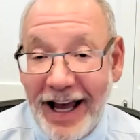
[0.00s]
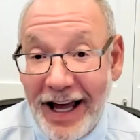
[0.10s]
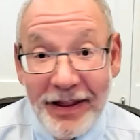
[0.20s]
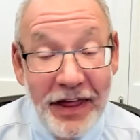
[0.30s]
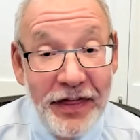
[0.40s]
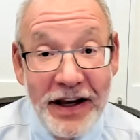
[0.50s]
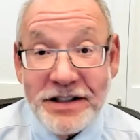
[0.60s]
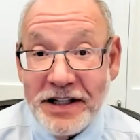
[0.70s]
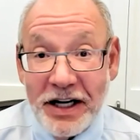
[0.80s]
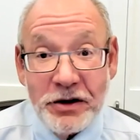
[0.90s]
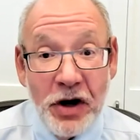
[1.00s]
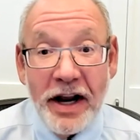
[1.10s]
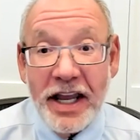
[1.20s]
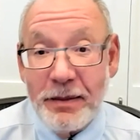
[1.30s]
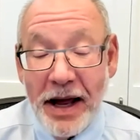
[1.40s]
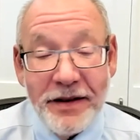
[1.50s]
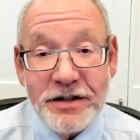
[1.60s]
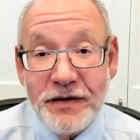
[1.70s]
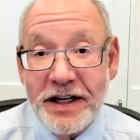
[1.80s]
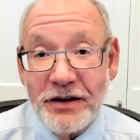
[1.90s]
the things that they're talking about in
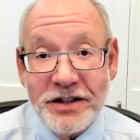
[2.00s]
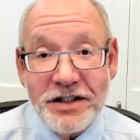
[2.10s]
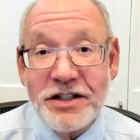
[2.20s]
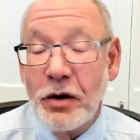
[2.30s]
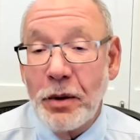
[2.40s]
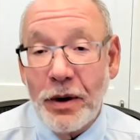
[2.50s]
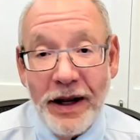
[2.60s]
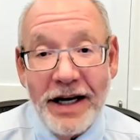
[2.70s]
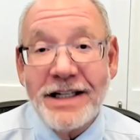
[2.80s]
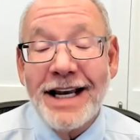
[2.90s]
this video just don't relate to